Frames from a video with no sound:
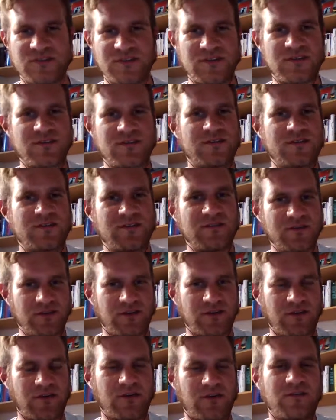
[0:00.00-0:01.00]
is
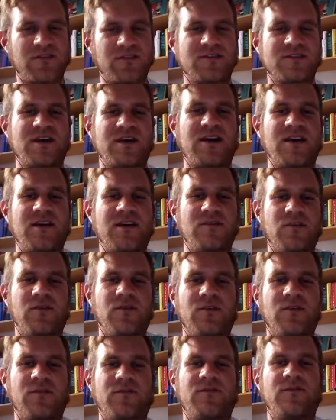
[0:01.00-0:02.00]
the gloqon side
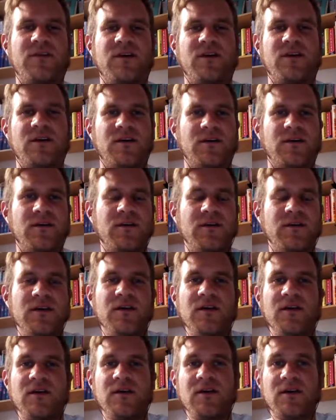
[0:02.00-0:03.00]
of
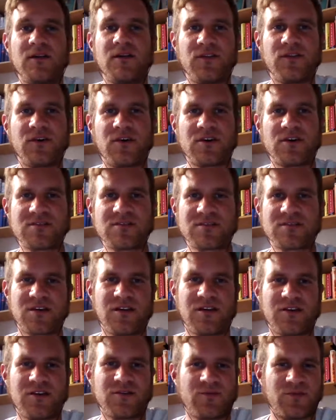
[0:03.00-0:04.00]
the
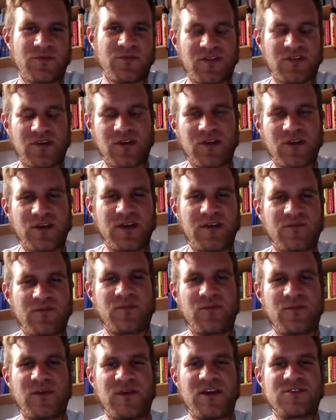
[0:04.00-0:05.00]
hostel with all the
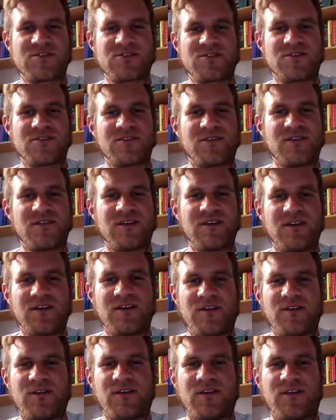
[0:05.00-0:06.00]
information.
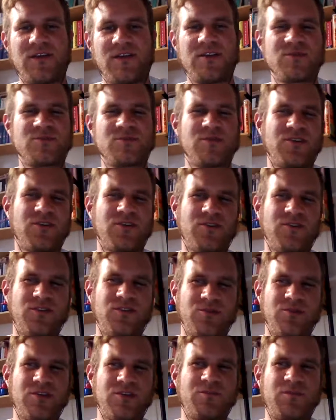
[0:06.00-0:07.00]
The thing is, we
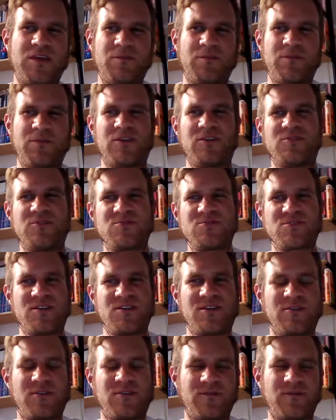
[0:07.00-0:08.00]
don't do it, people are
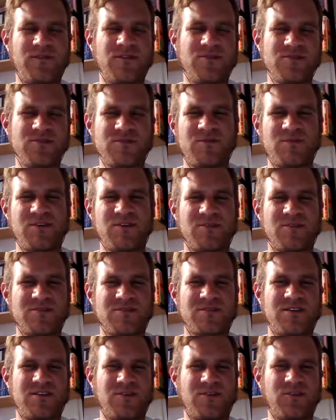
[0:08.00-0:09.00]
usually confused
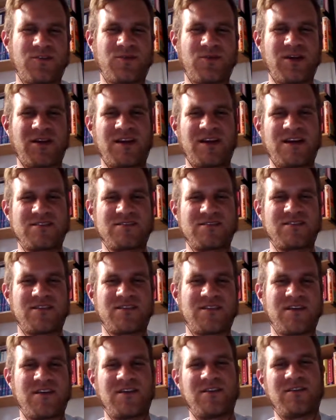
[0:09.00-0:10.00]
because they don't realize
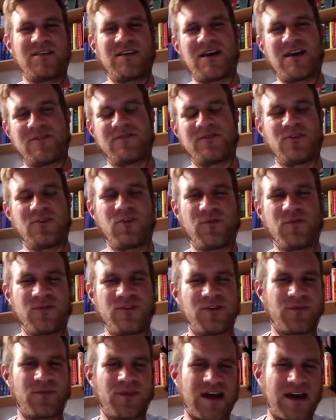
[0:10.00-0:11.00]
that they have to open
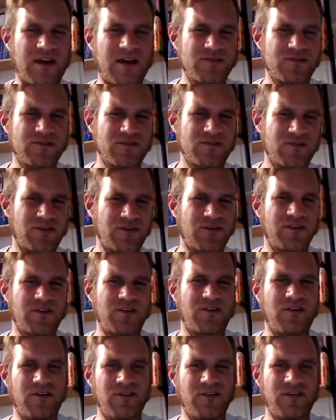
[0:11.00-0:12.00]
the browser
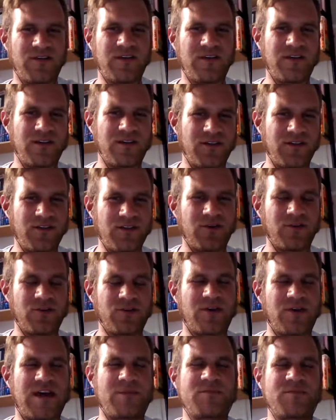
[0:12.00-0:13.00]
until the
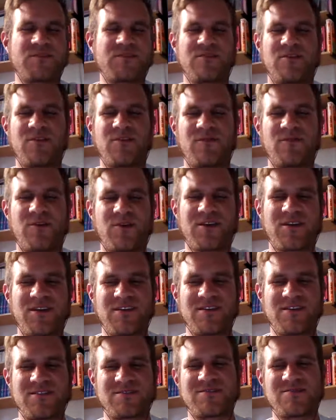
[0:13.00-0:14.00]
other apps are
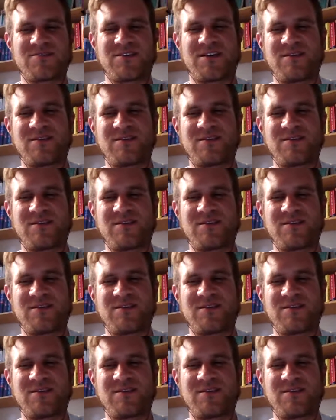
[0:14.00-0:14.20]
working. So